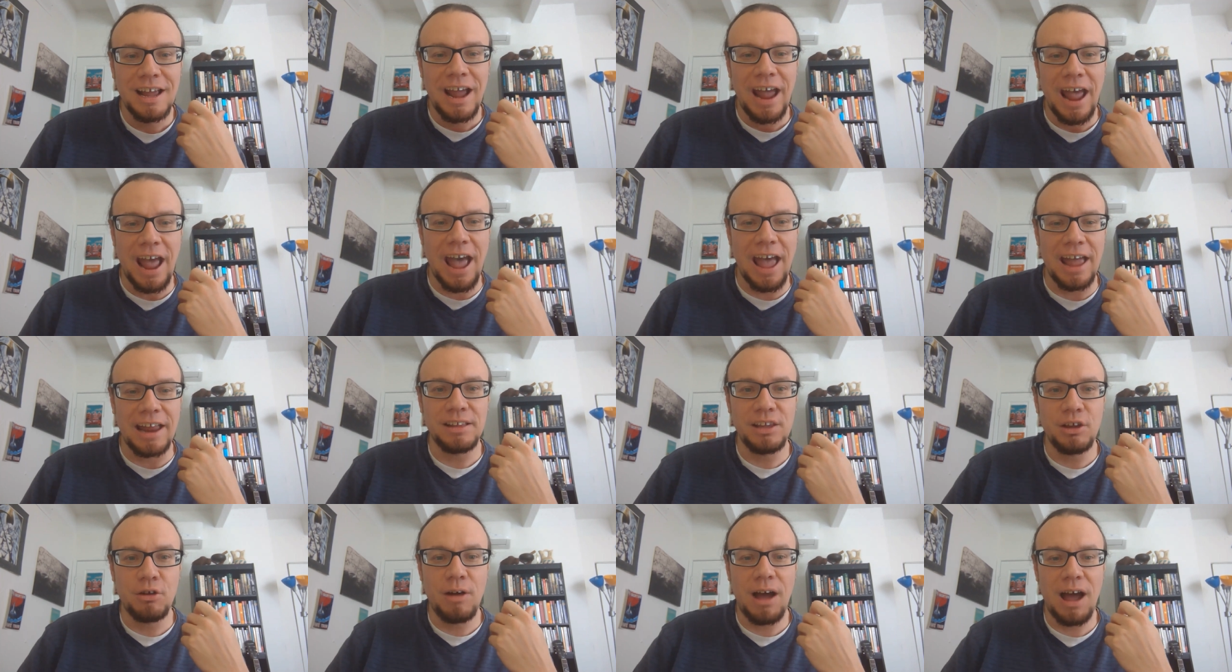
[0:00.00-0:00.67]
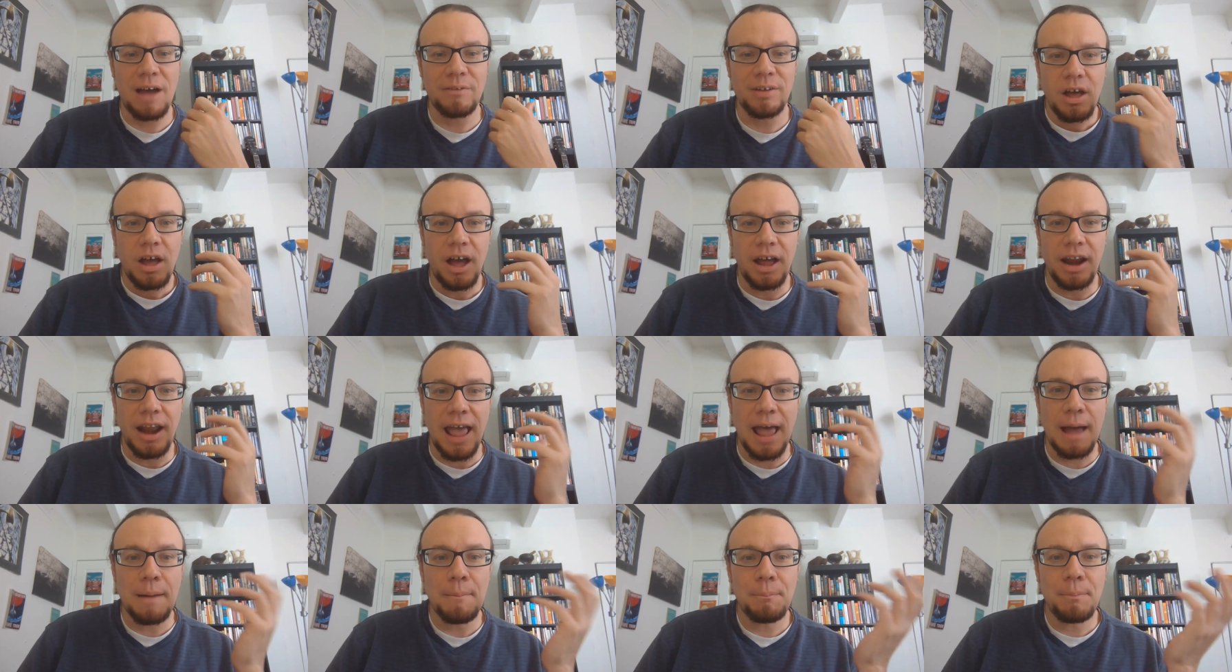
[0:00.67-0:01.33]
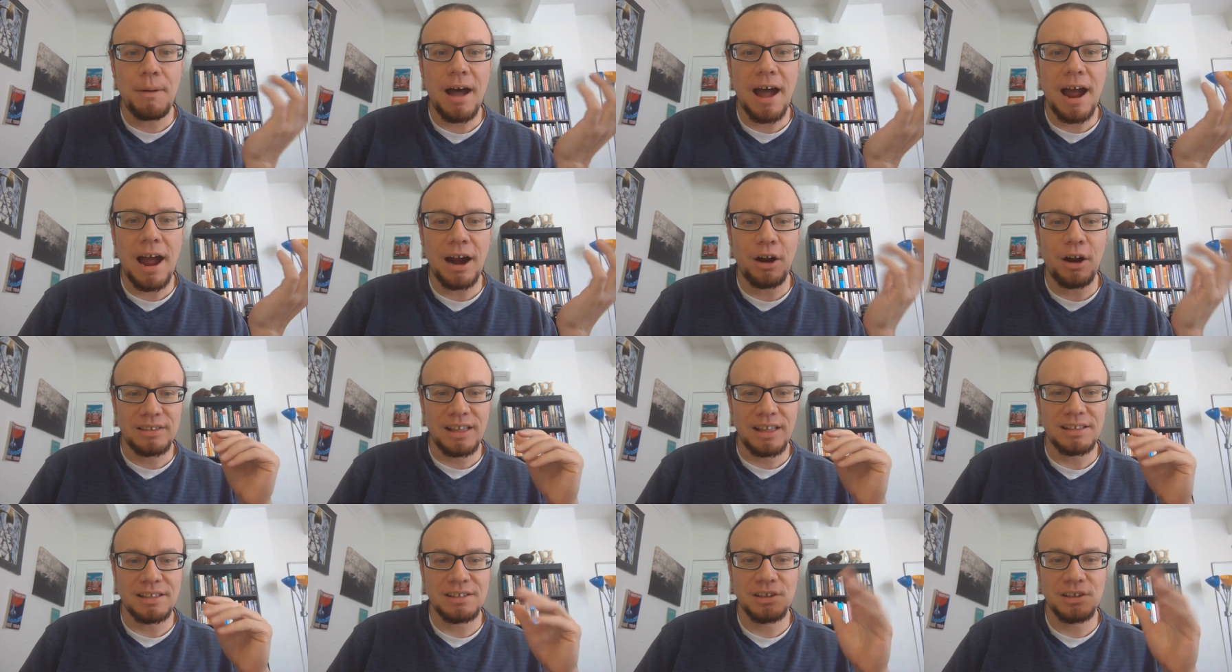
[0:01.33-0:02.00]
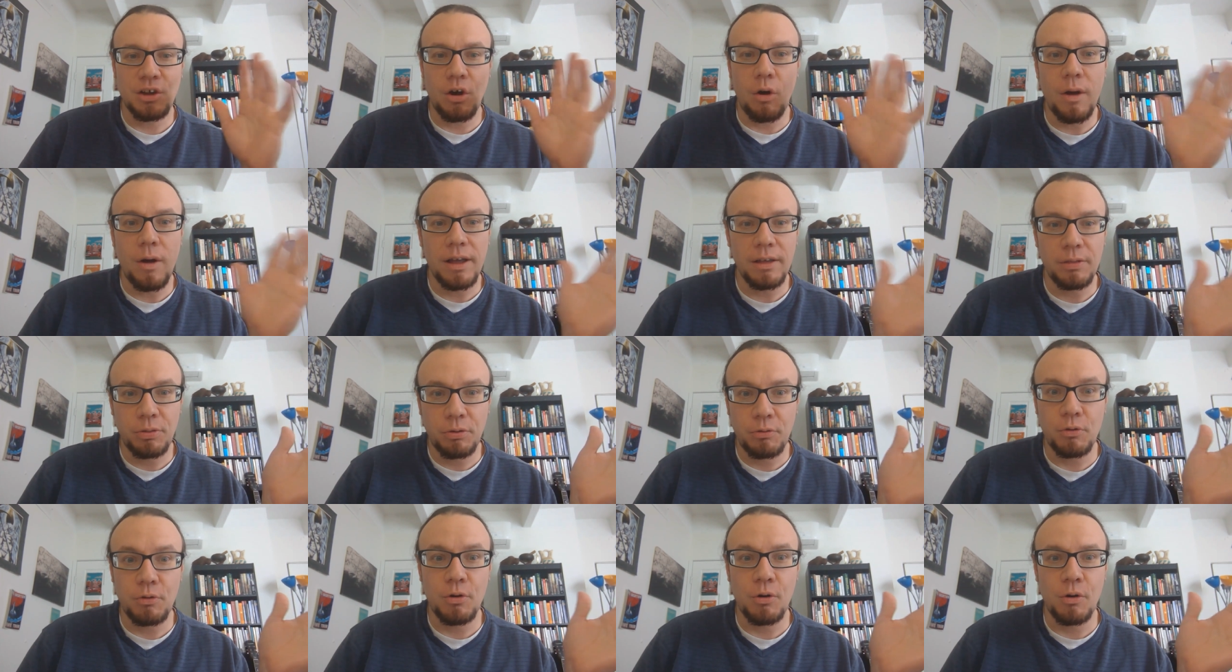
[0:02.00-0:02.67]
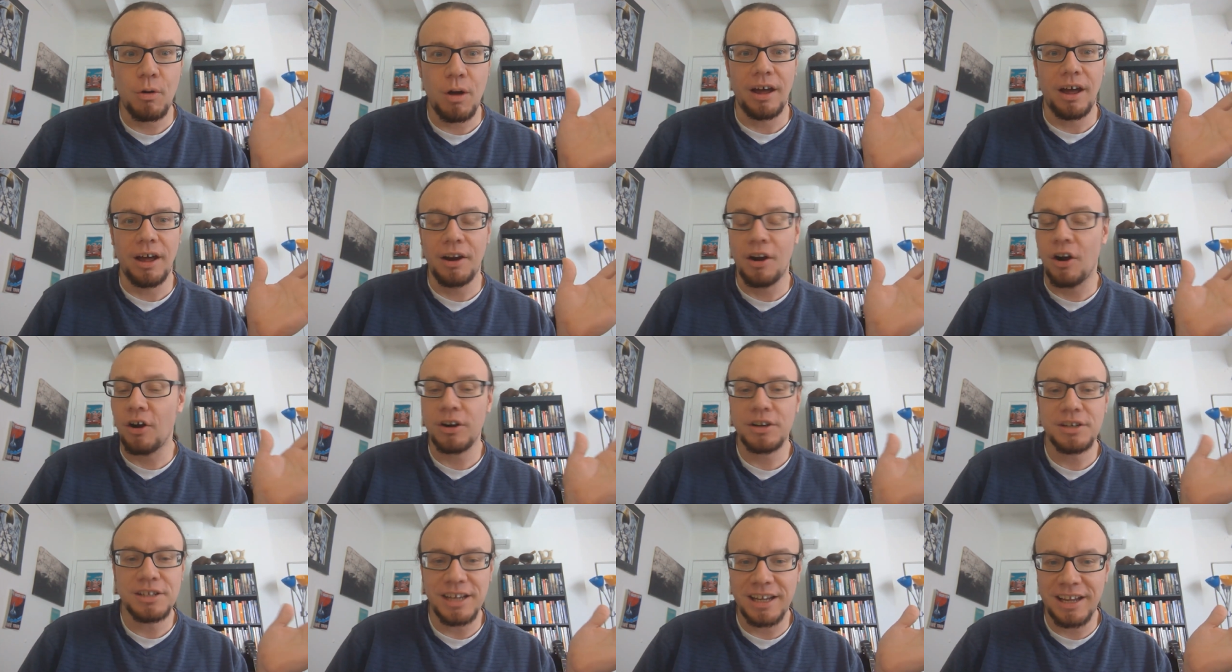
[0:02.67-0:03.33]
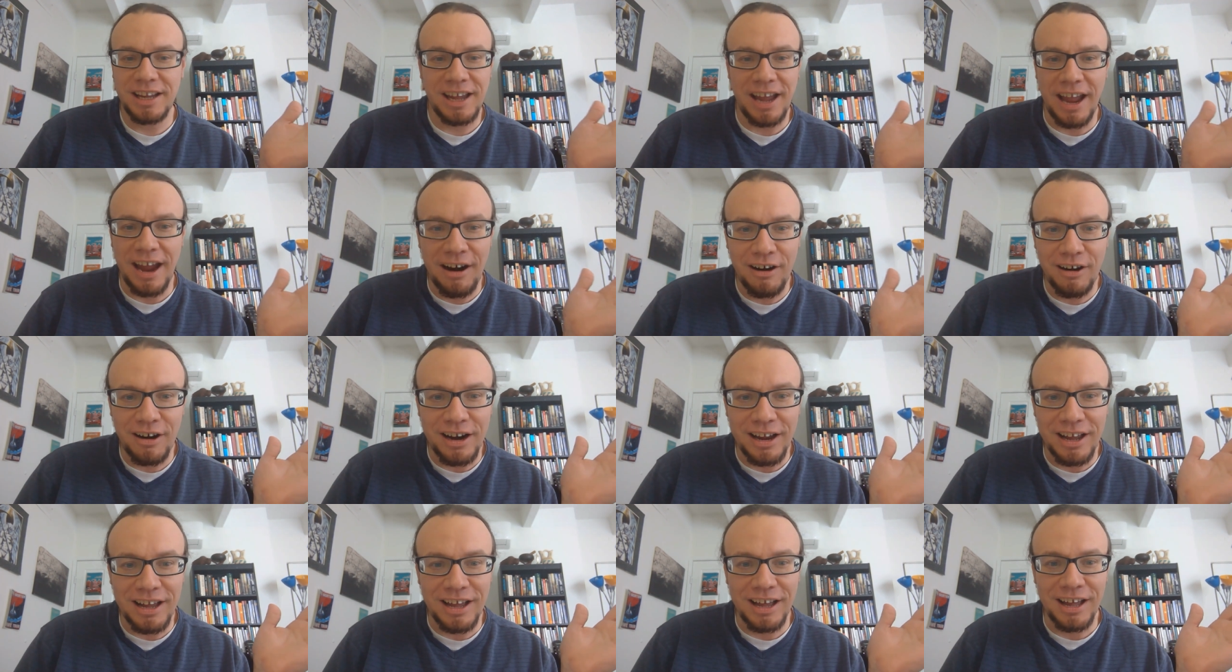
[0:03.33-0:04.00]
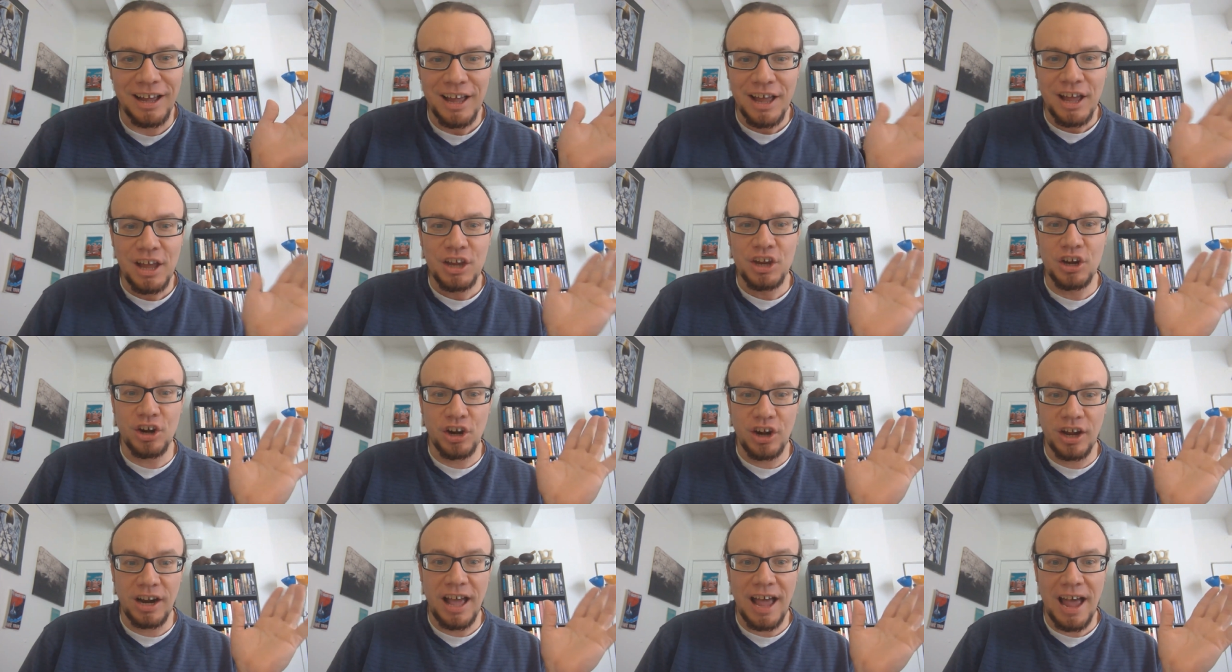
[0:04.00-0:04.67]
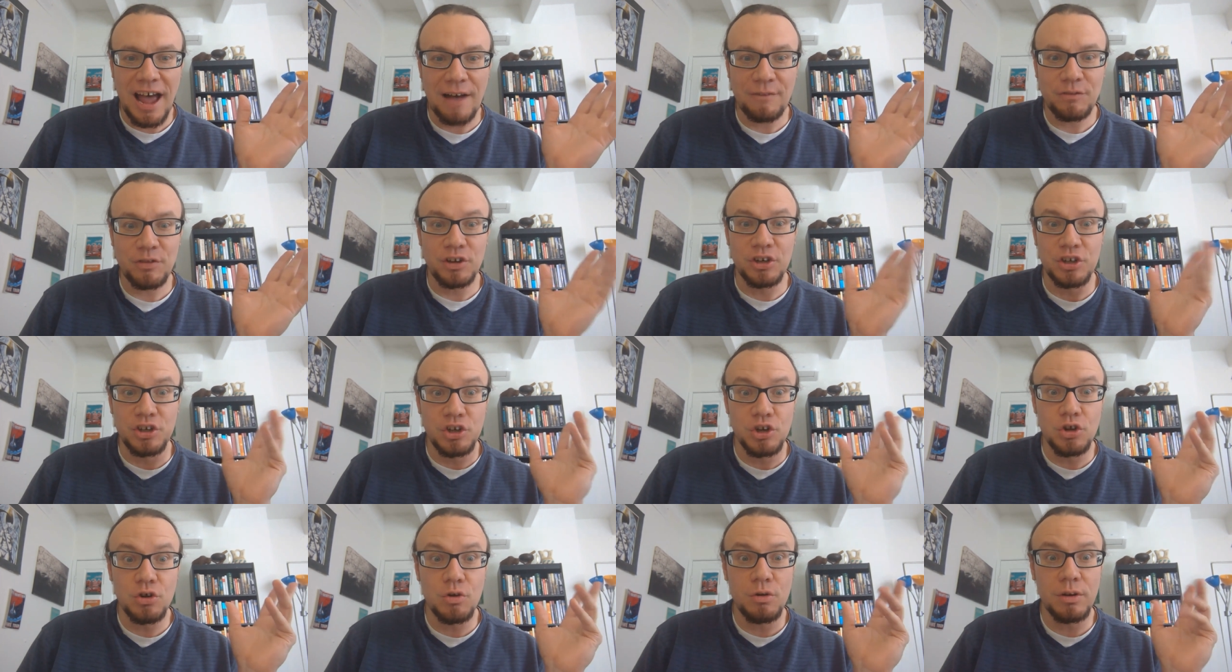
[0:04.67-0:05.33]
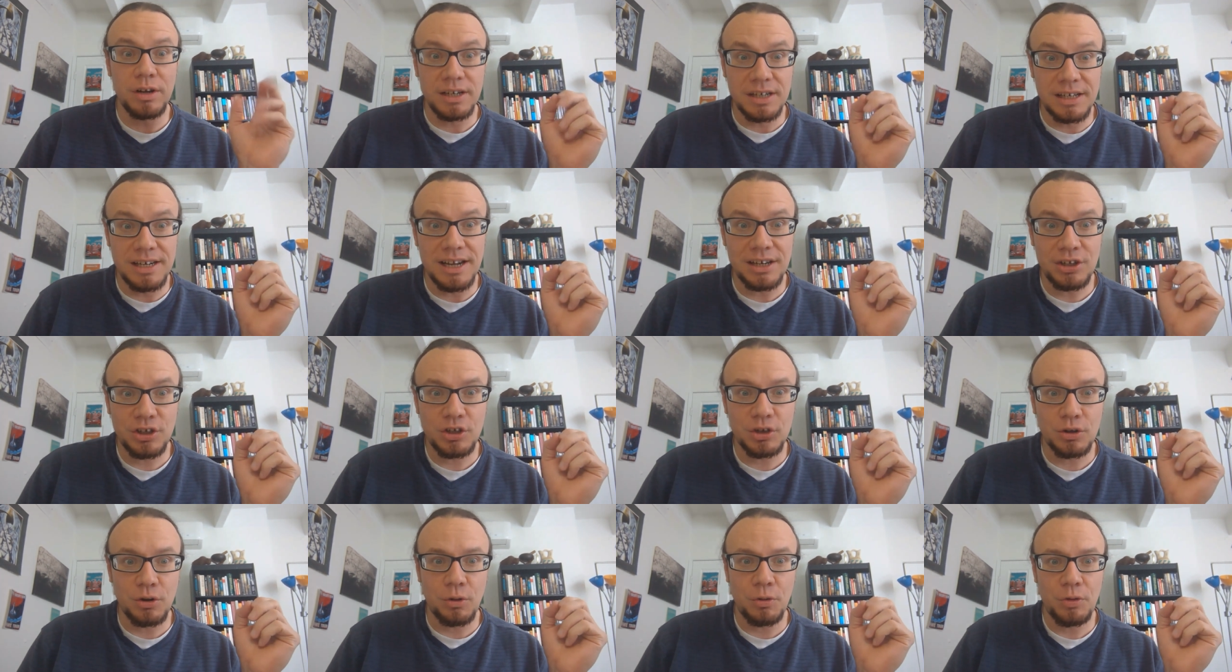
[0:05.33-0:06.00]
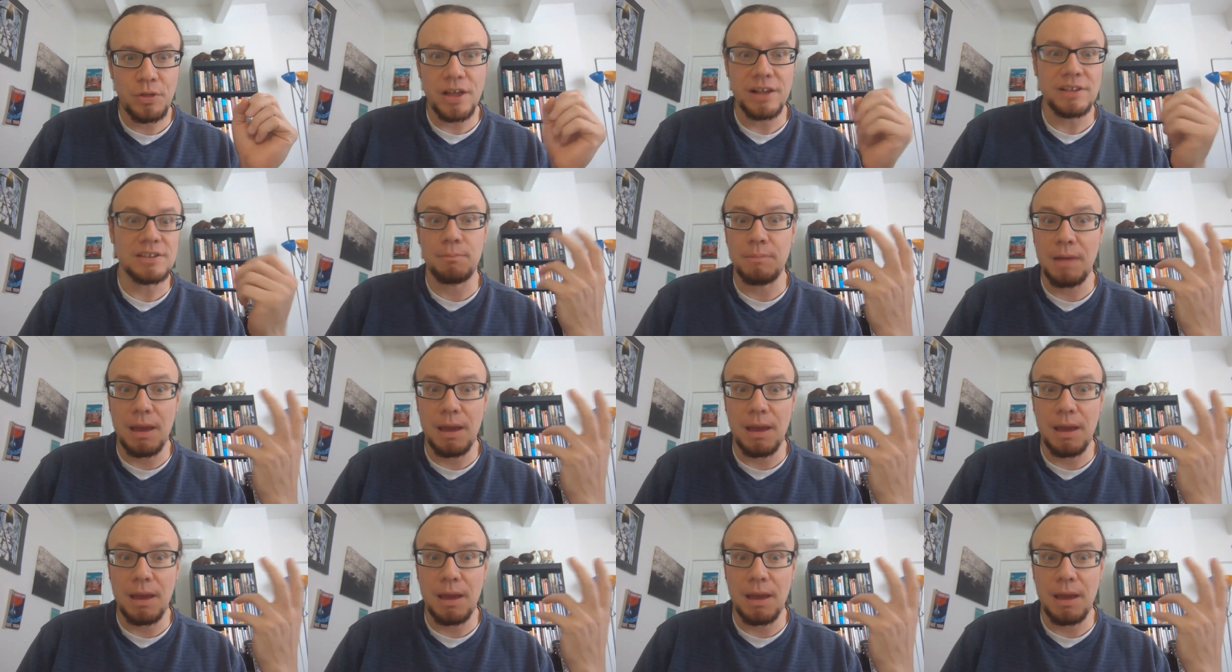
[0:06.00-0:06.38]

and you have an empire that's going through an Arctic area, you're going to have to do additional things.